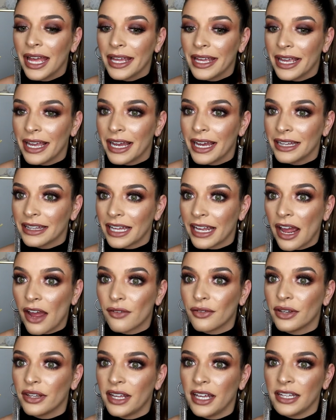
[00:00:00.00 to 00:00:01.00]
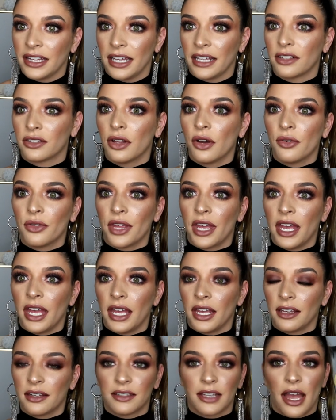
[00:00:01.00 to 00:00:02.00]
And like everything, like
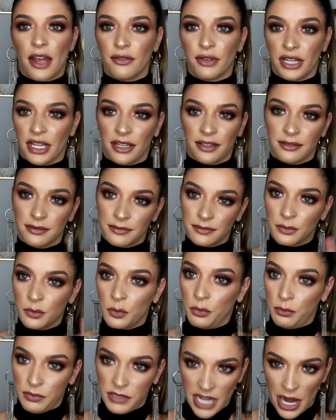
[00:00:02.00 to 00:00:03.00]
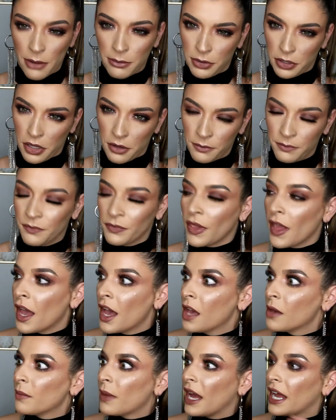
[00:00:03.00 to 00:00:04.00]
clothing, everything, down below.
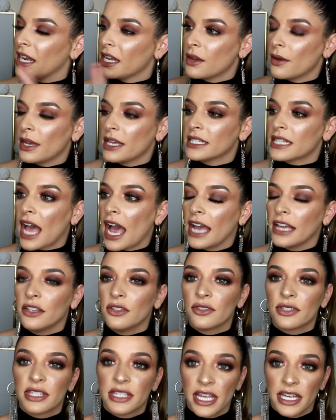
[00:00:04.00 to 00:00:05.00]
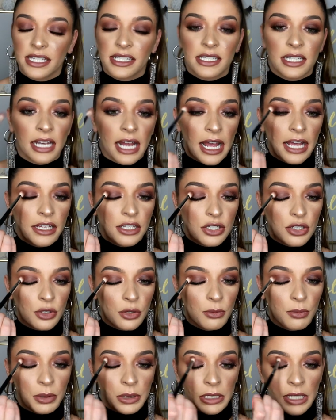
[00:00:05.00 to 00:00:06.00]
But anyways, I used this today to
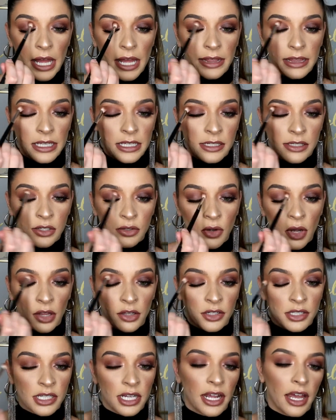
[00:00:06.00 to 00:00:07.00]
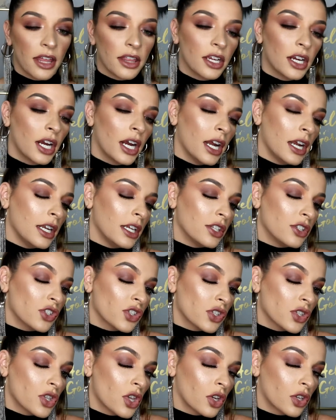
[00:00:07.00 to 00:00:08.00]
blend these two colors together, and it
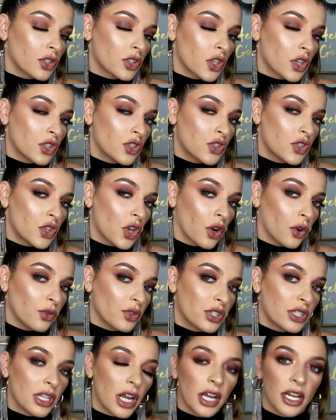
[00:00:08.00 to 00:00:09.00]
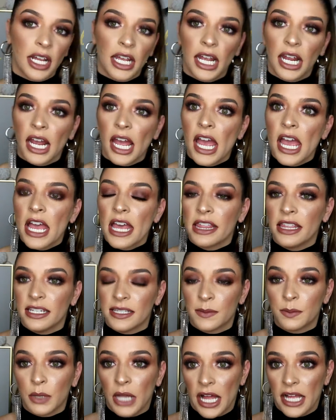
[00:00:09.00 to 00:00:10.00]
just looks so stunning.
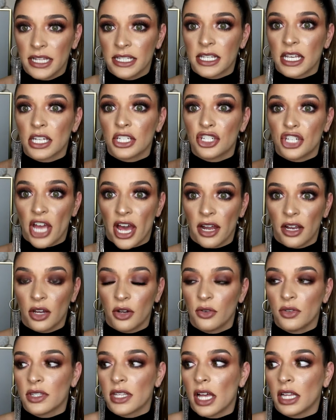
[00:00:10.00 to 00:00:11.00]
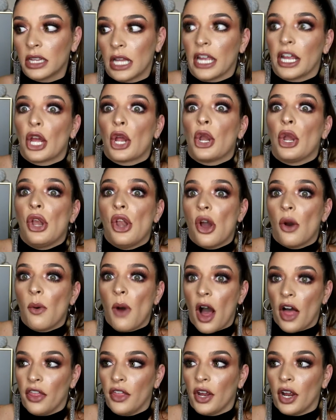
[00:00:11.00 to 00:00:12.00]
This blends shadows like no
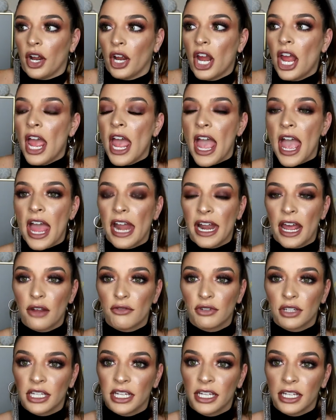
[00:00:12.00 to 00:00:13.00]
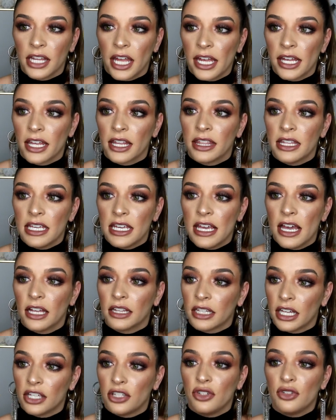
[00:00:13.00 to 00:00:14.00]
other. And I really like the
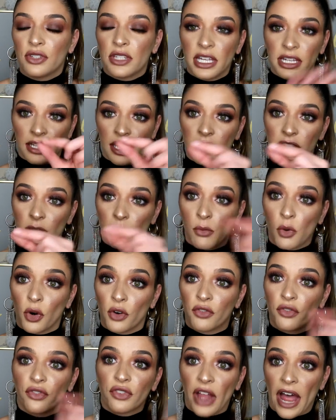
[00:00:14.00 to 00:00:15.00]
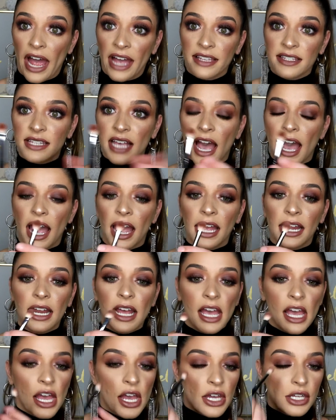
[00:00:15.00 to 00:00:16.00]
using like the more flat
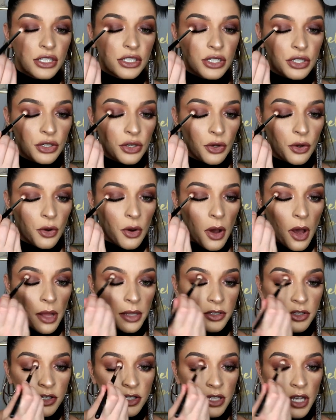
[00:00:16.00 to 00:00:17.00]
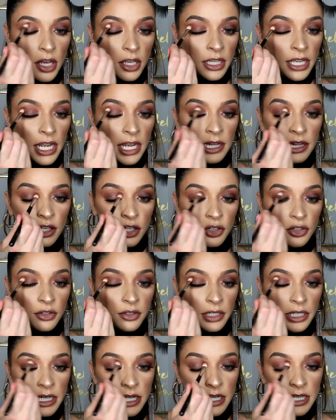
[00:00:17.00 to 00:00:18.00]
side to just get in the
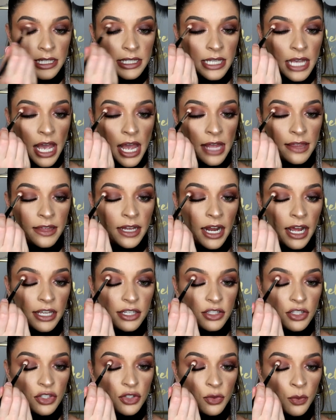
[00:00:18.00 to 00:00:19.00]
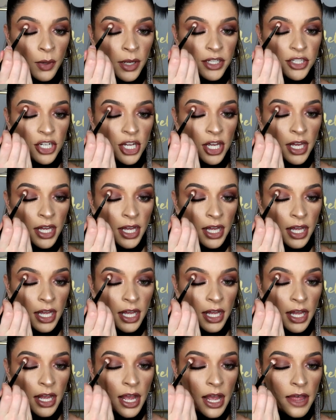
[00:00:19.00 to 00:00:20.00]
crease, and then I switch it,
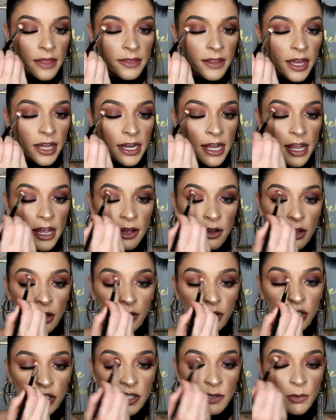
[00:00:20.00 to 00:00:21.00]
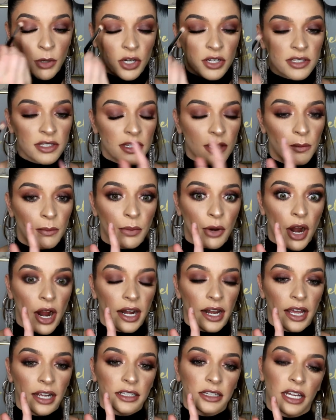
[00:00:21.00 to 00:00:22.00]
and then it disperses the
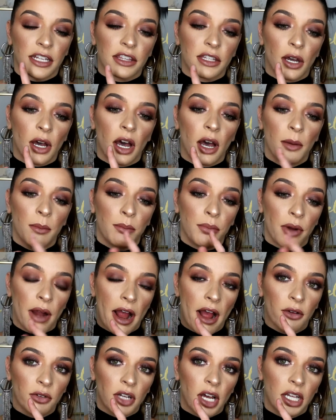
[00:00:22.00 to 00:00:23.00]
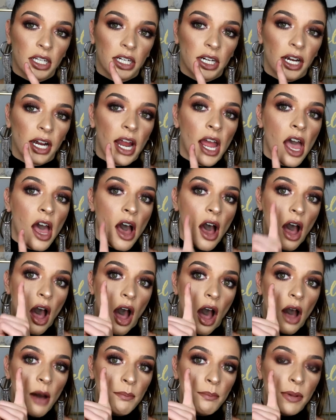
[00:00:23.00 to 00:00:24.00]
product, like the brown color,
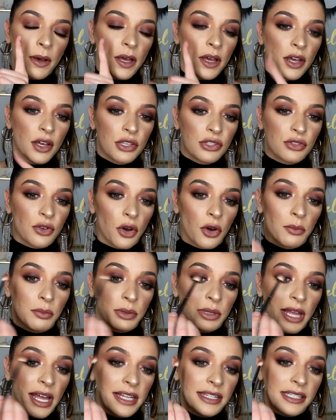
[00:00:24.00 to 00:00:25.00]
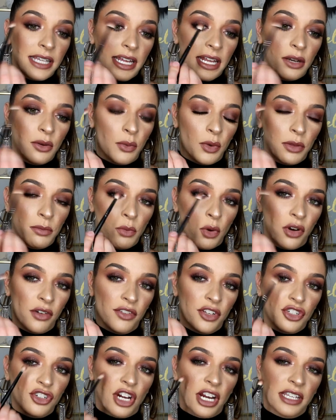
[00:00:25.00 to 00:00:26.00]
up. so it blends in with more of
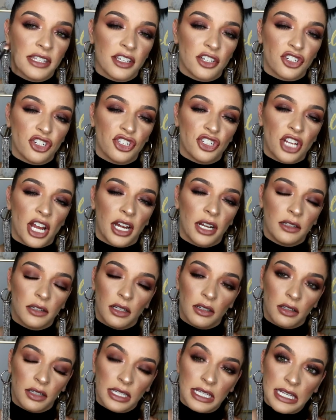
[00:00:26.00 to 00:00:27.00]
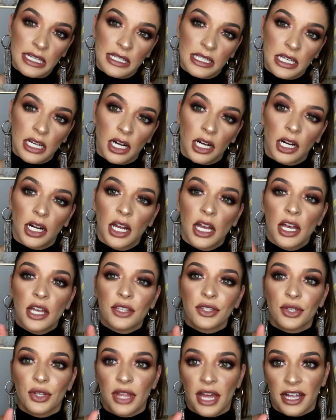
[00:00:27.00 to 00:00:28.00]
the transition shade a little easier.
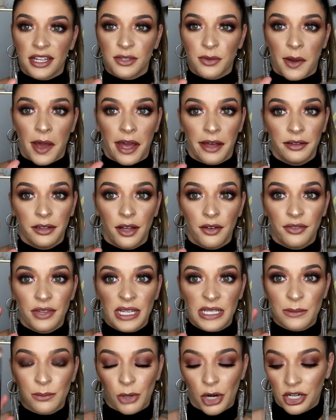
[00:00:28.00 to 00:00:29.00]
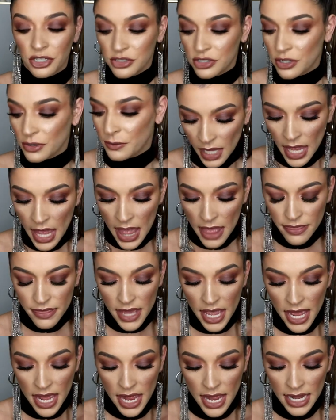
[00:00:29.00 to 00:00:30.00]
So that's why I love this brush. And
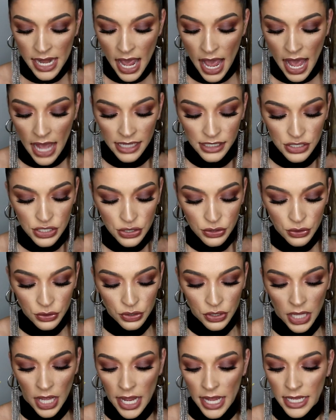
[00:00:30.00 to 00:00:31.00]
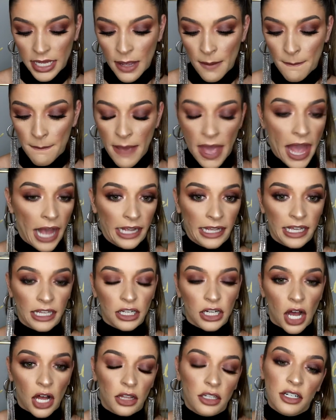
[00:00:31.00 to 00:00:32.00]
then onto like
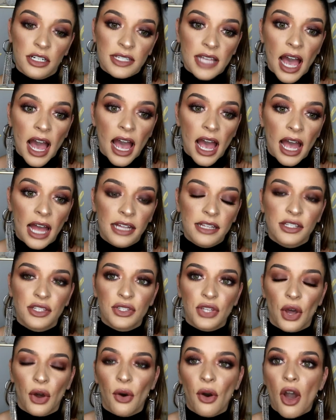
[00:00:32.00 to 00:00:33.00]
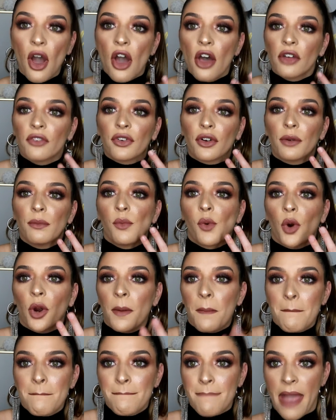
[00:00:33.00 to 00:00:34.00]
packing colors on. So for
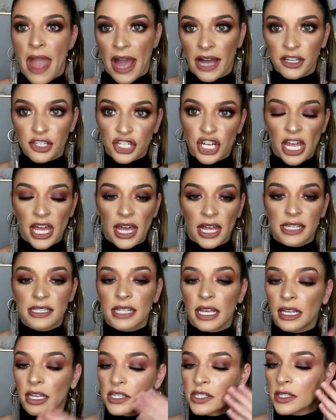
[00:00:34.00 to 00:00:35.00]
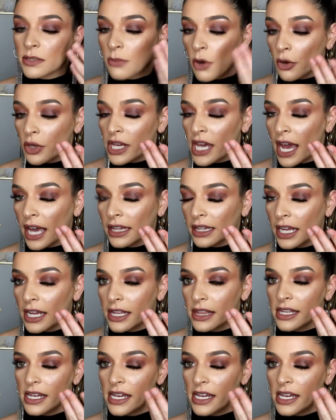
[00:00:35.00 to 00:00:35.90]
more matte shades, like a smoky eye like